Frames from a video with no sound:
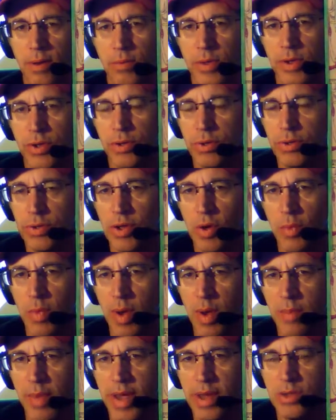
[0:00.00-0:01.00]
We do so
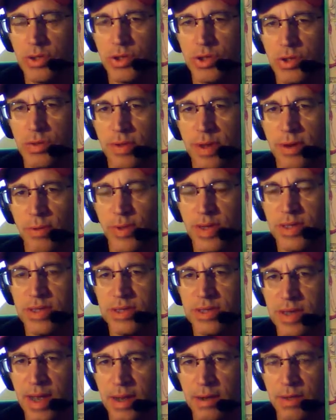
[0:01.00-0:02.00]
by making sure that we
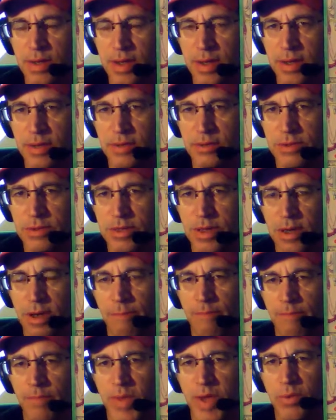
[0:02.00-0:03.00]
say things
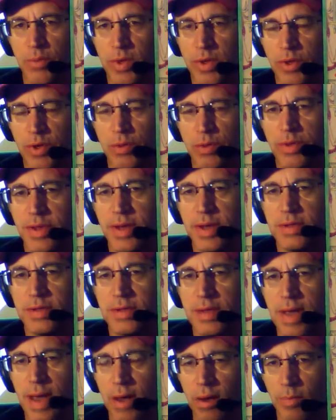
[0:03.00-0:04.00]
and we do things
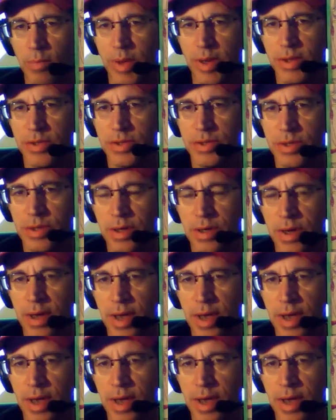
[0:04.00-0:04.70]
to help us,